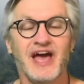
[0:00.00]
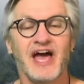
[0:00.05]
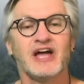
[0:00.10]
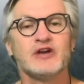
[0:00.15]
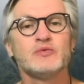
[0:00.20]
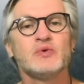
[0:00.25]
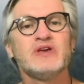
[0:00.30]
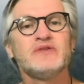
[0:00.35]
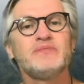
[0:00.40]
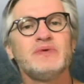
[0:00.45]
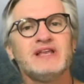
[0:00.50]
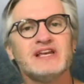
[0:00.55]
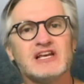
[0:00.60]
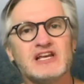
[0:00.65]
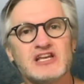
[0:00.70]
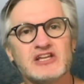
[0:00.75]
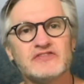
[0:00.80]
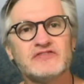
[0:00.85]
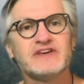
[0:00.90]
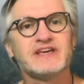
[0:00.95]
And we've
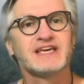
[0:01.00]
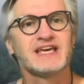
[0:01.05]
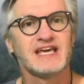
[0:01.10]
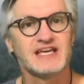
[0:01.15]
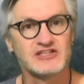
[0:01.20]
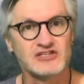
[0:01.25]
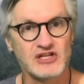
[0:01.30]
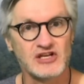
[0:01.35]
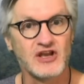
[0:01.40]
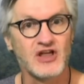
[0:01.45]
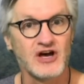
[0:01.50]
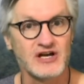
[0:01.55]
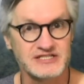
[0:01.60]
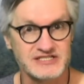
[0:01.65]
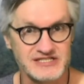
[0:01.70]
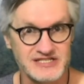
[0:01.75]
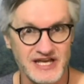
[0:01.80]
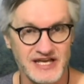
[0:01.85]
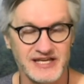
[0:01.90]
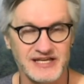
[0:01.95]
been living in the
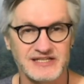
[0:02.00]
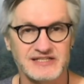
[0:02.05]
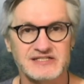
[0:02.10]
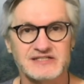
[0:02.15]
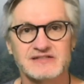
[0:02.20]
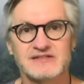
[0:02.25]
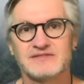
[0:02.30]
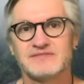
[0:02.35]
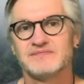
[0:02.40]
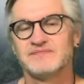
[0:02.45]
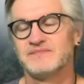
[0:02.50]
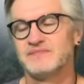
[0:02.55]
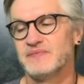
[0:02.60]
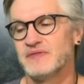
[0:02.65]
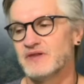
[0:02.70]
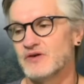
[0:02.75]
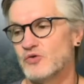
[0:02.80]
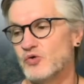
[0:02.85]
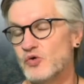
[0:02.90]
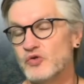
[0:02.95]
last days,
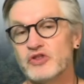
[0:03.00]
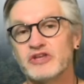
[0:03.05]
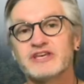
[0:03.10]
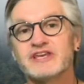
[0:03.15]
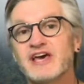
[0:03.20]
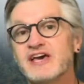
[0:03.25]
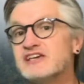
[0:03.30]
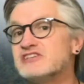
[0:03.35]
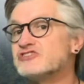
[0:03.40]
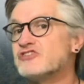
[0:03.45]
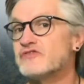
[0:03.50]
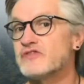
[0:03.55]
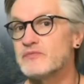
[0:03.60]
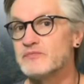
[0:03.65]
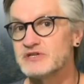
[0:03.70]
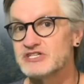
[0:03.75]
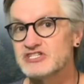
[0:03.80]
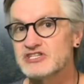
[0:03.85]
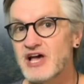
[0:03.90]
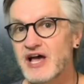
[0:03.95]
or the days of the
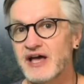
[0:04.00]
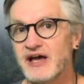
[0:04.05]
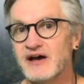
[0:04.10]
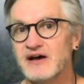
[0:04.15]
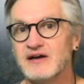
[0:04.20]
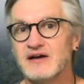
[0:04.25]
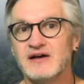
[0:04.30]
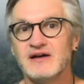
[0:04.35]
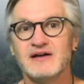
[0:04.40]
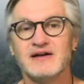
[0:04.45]
Messiah,